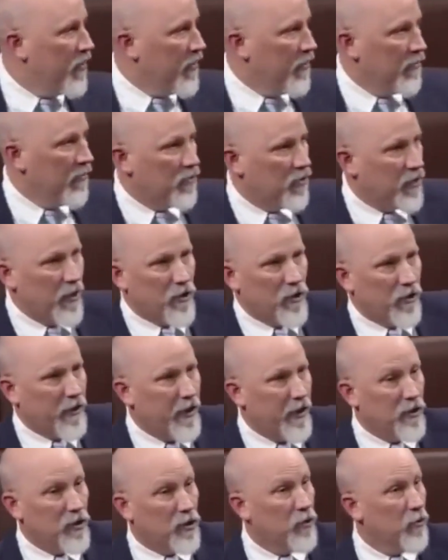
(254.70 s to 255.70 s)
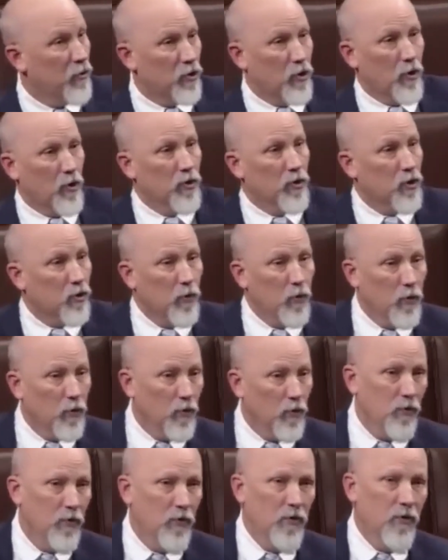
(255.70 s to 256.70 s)
Do you send your kids to a certain
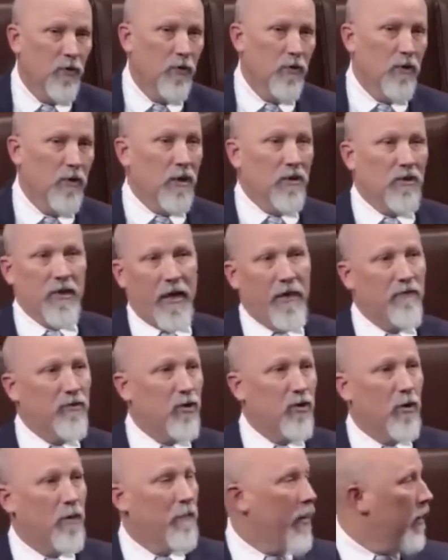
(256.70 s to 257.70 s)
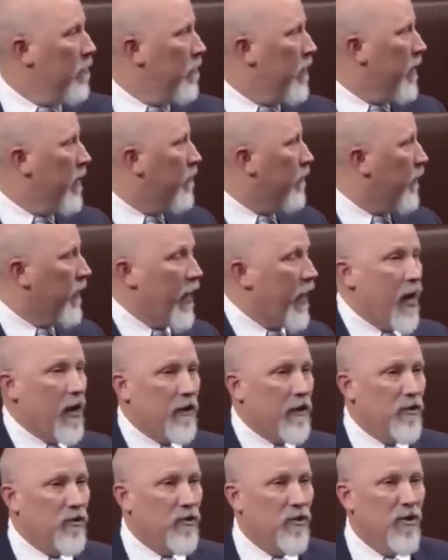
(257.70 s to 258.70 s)
school? Do you save a certain amount of money for
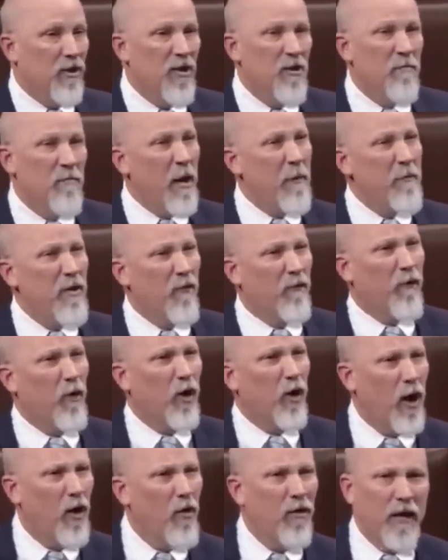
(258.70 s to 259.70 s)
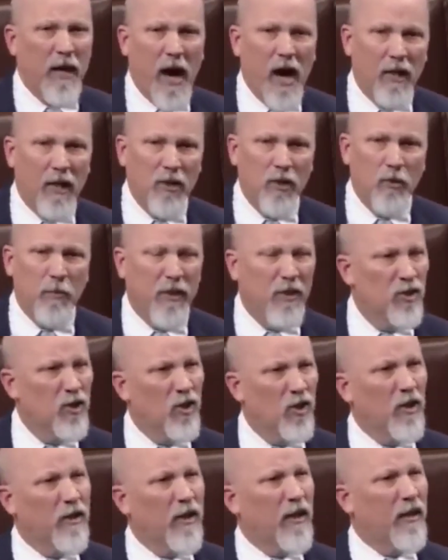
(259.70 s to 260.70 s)
college? Maybe you forego college
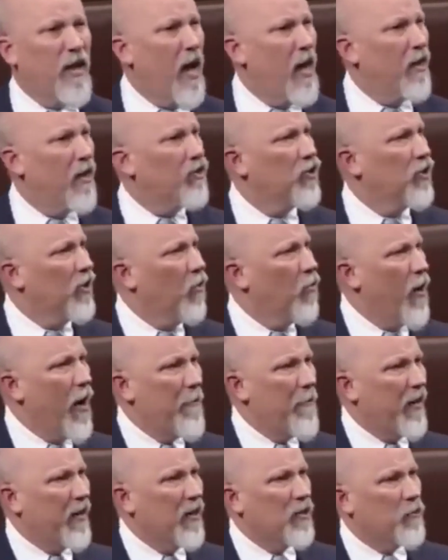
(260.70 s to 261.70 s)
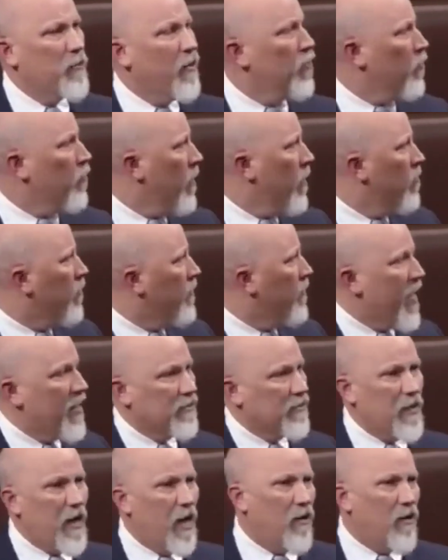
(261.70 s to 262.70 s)
because you look at college and go, why am I going to spend
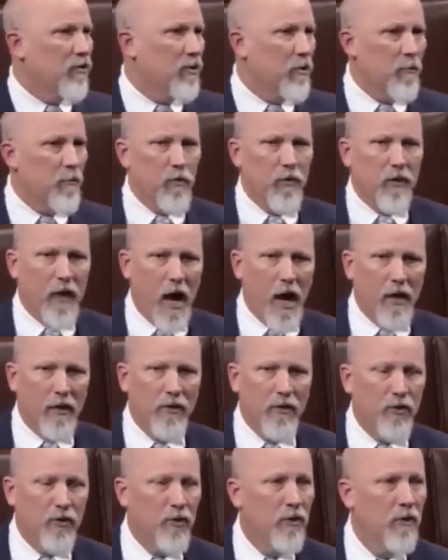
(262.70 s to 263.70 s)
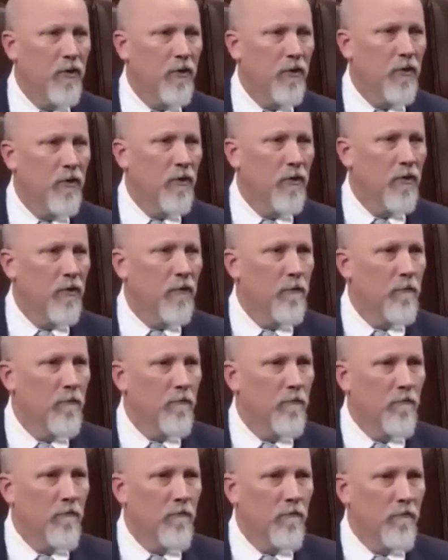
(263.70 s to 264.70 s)
$300,000 to send them to a college
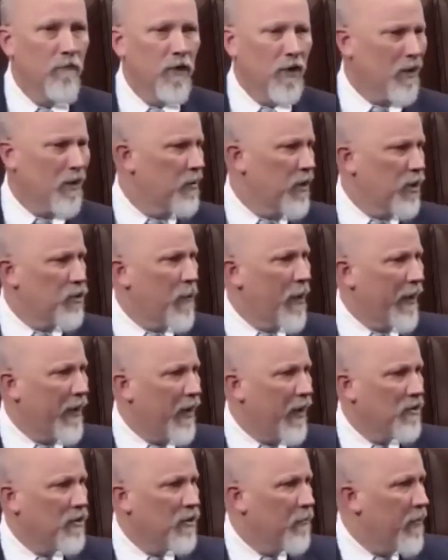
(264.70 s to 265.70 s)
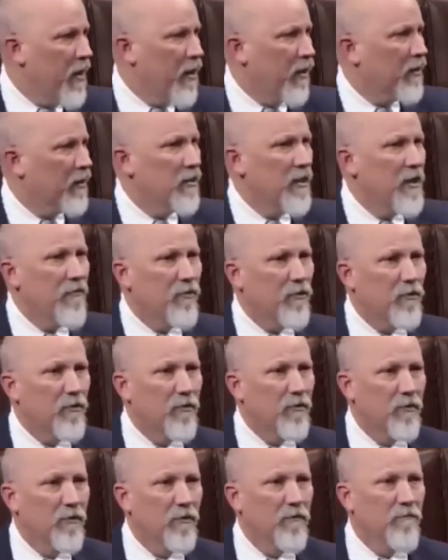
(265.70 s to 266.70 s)
that are going to teach my kids that America's
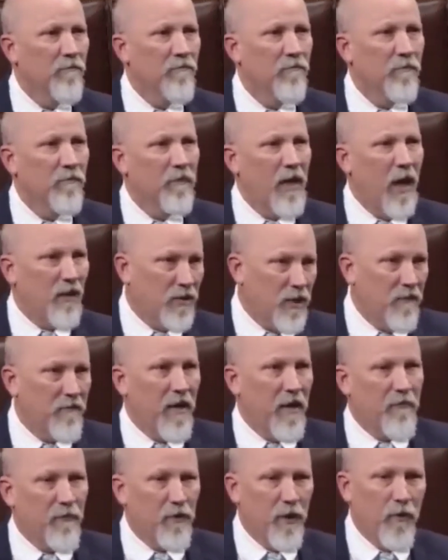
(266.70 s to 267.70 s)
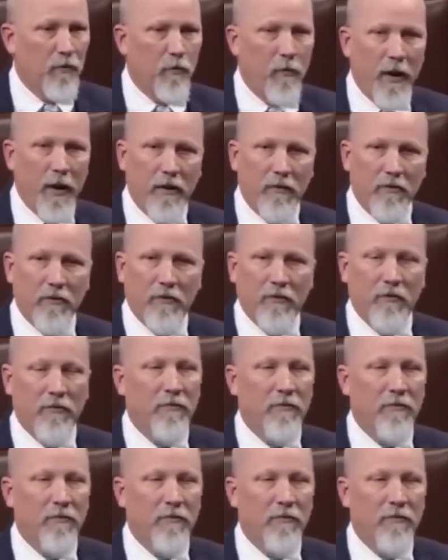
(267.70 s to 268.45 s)
evil? I'll save that for another rant.